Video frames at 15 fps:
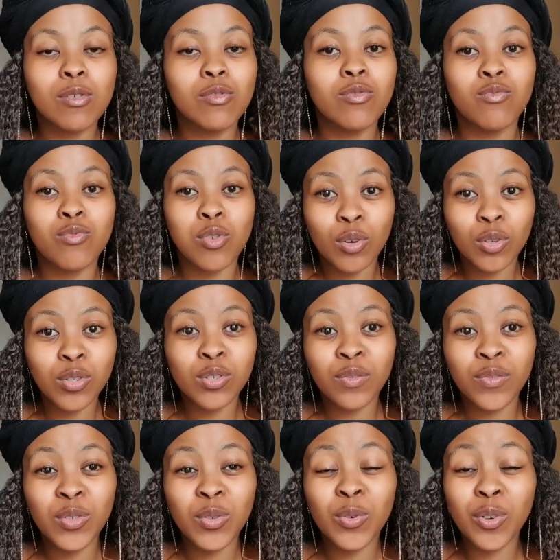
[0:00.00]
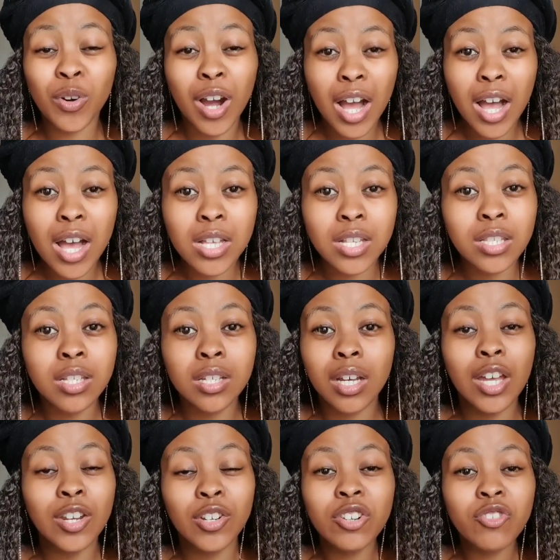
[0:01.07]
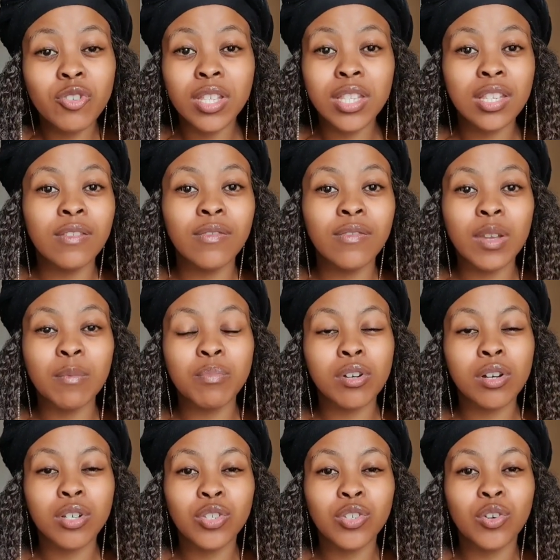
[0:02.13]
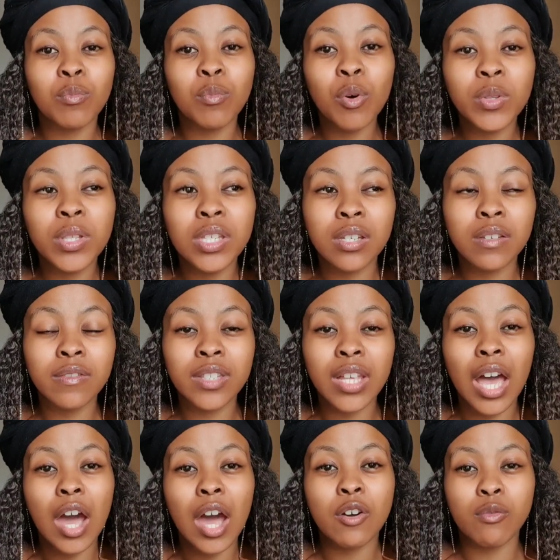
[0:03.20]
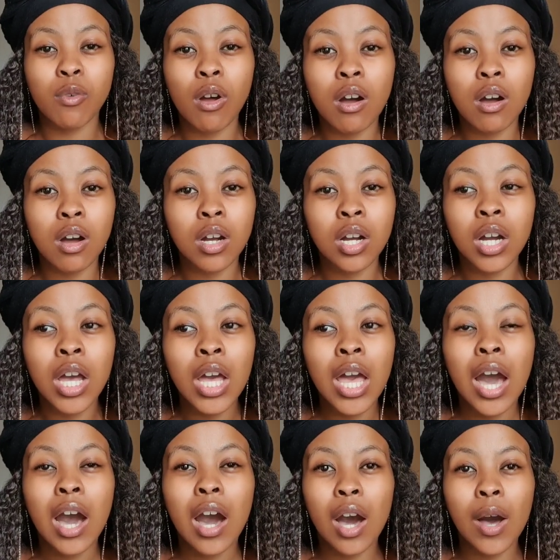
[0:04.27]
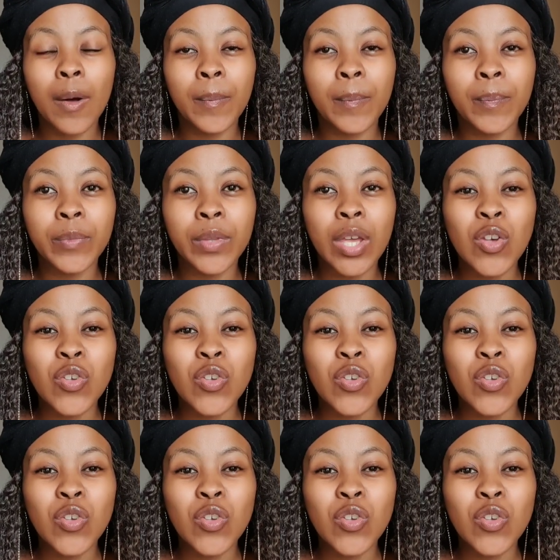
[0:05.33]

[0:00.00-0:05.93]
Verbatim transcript: those of you who ask are not receiving because your motives are wrong um,